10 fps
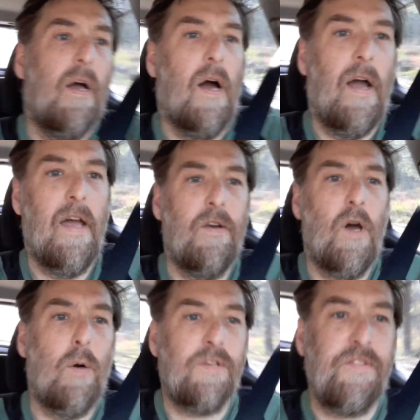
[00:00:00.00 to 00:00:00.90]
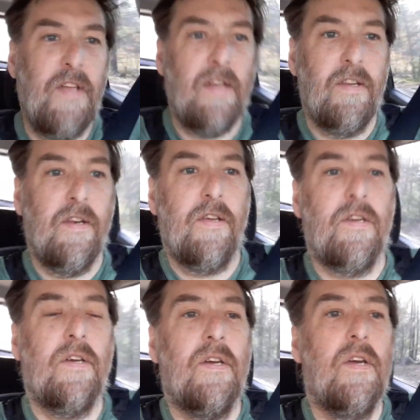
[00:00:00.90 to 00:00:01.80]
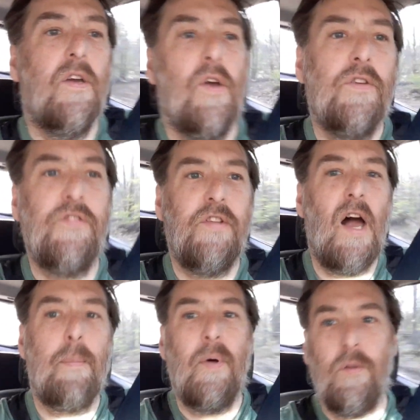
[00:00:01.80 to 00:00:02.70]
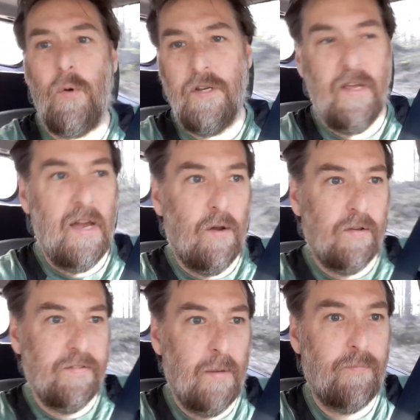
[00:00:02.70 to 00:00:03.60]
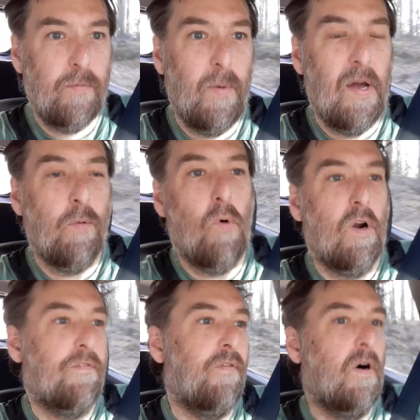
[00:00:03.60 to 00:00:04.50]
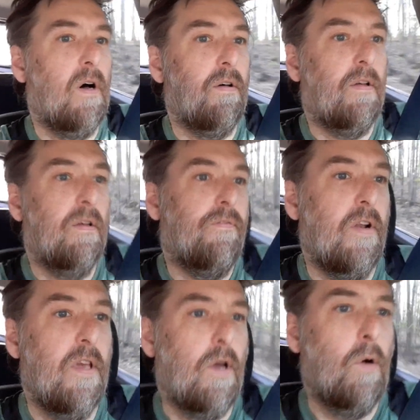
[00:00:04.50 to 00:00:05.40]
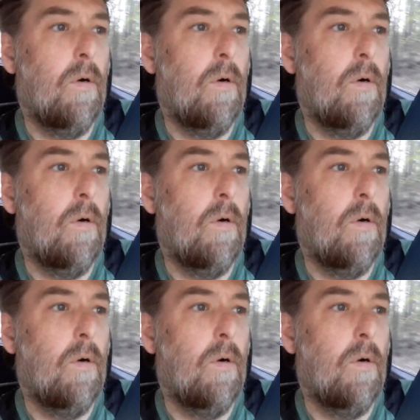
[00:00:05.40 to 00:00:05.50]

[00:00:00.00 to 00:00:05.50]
I had no extended stop on the way down except for my waterfall video,